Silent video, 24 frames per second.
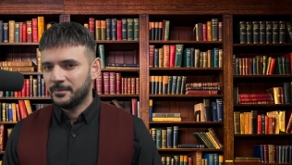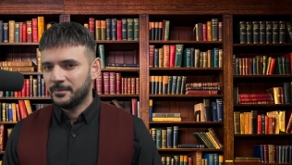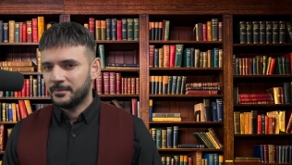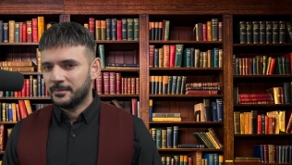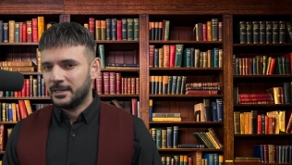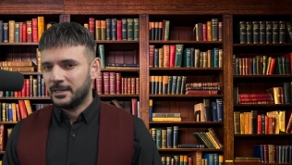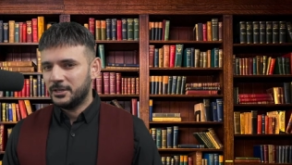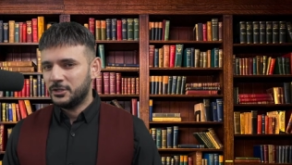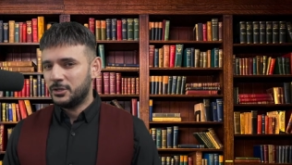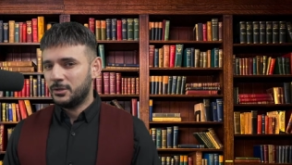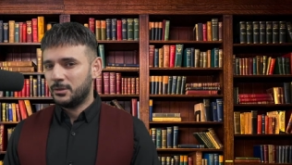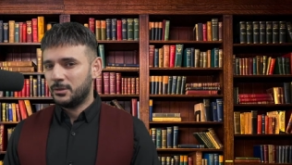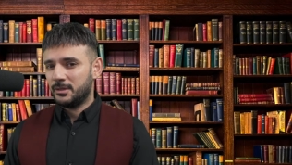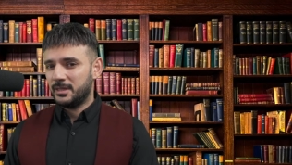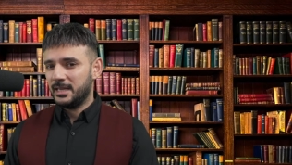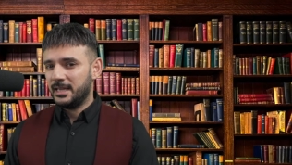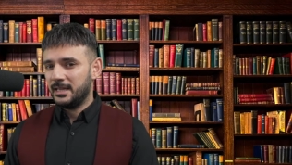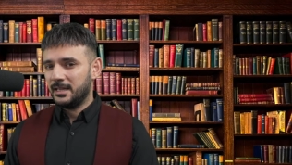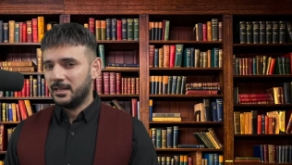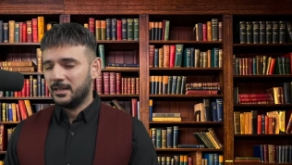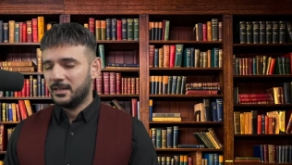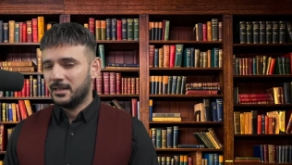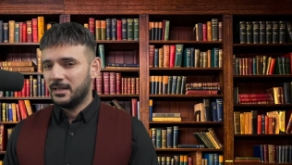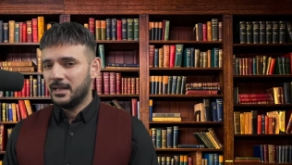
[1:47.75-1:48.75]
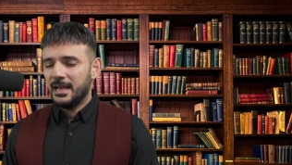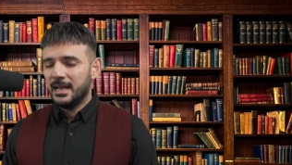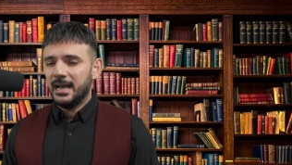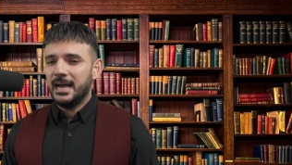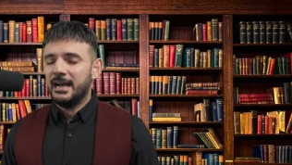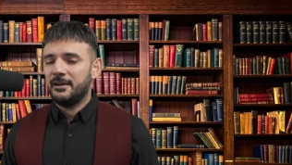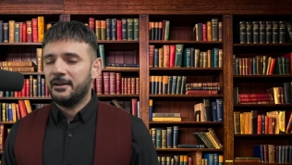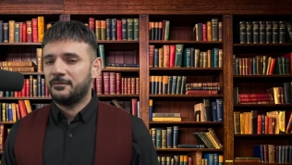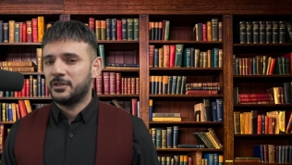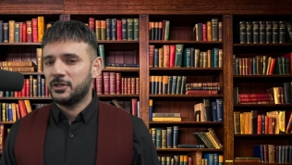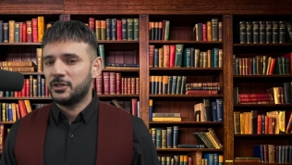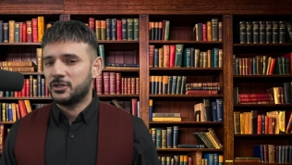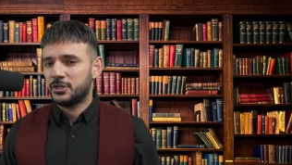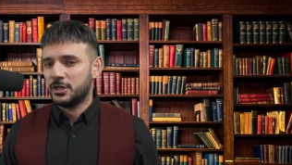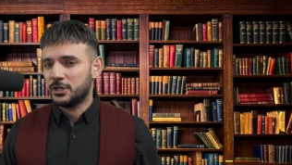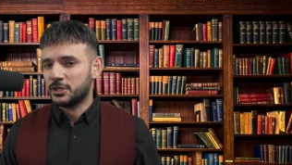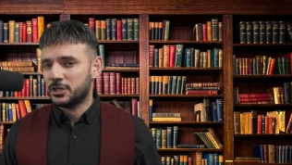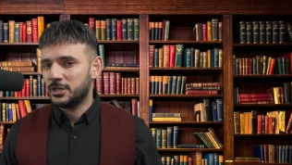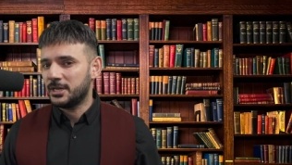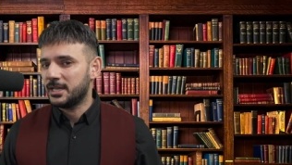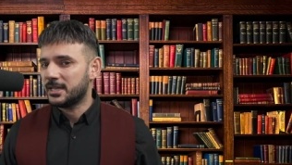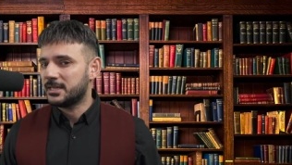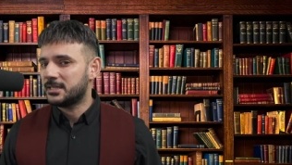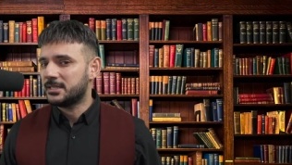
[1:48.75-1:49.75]
And do you think, after such
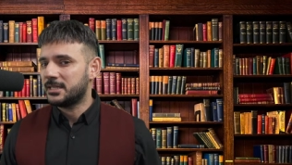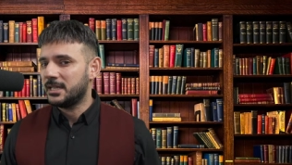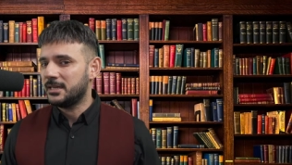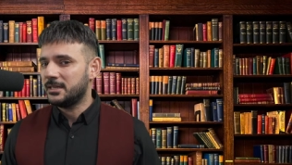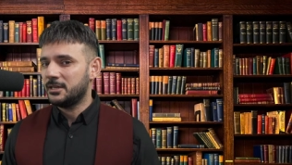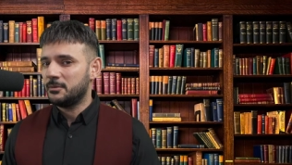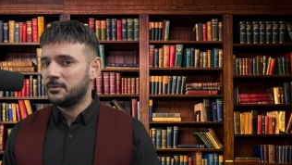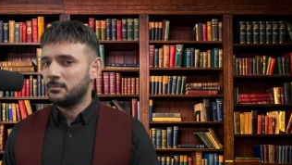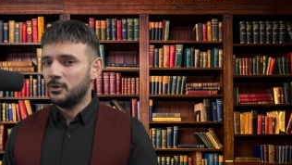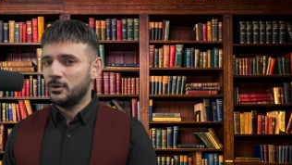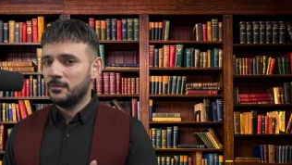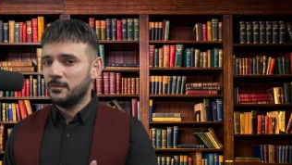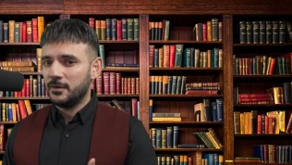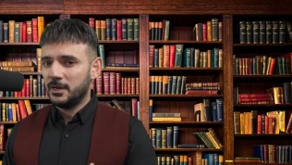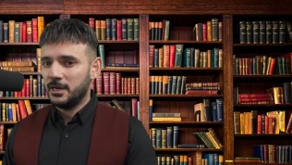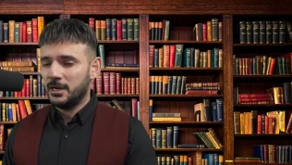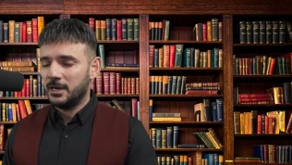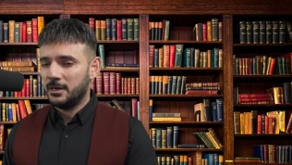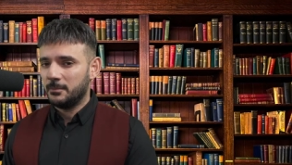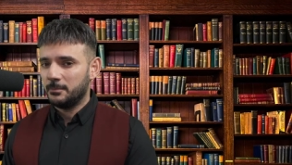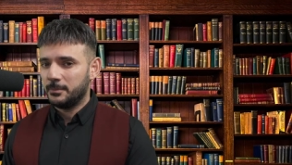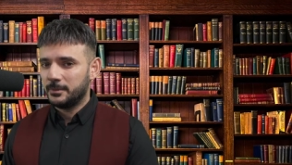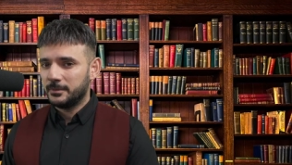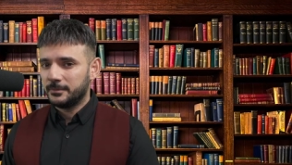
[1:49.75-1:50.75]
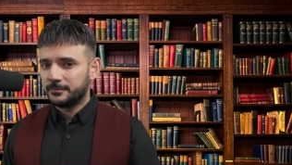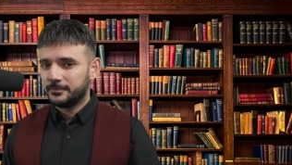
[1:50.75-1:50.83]
an extended move up,